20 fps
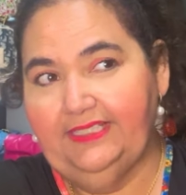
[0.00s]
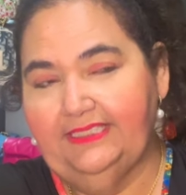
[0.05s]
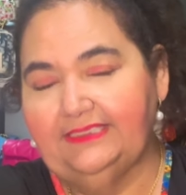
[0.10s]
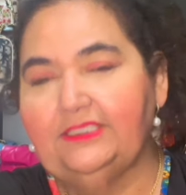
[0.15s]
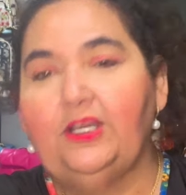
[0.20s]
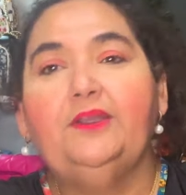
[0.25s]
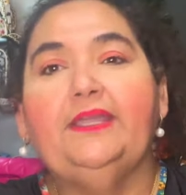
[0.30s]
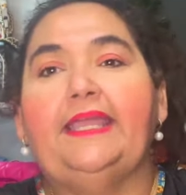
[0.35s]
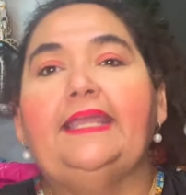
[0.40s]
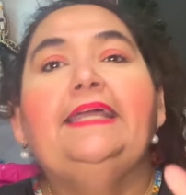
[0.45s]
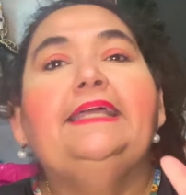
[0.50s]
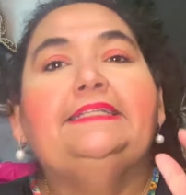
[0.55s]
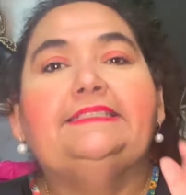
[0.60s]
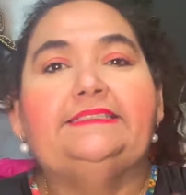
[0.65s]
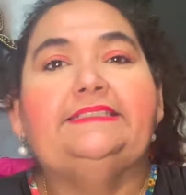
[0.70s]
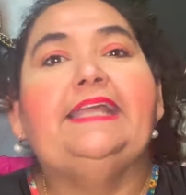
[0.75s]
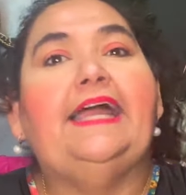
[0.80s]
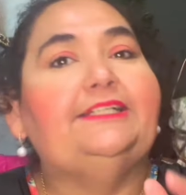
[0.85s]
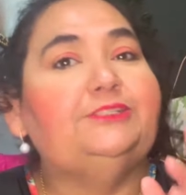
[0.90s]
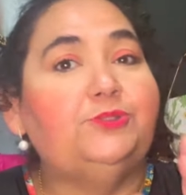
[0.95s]
Okay,
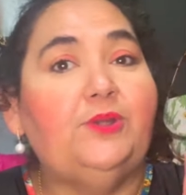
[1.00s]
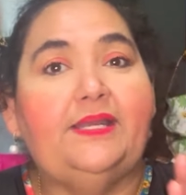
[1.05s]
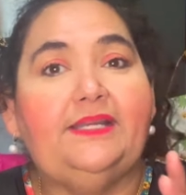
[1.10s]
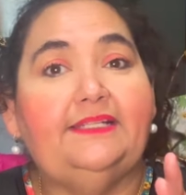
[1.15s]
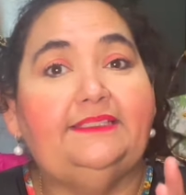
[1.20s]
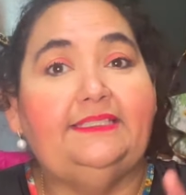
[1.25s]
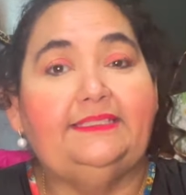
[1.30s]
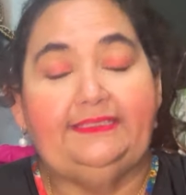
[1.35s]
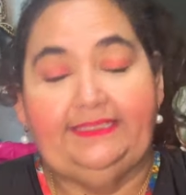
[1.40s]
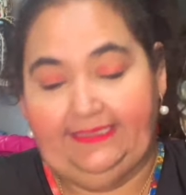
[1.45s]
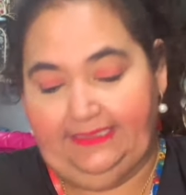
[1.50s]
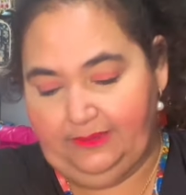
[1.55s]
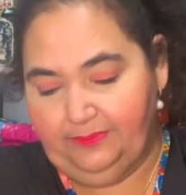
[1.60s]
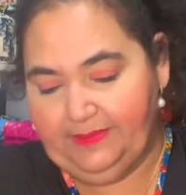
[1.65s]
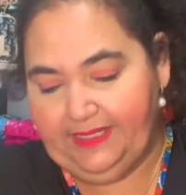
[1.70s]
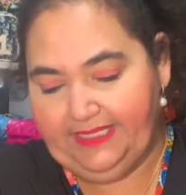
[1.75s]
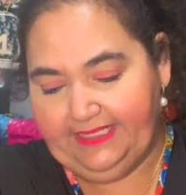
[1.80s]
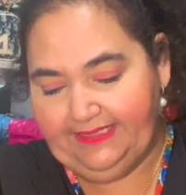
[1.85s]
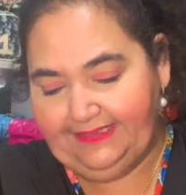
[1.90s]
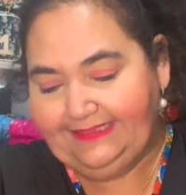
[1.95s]
see, I try not to think
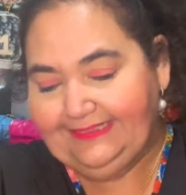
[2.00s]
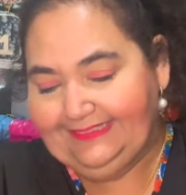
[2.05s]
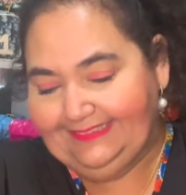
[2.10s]
about it.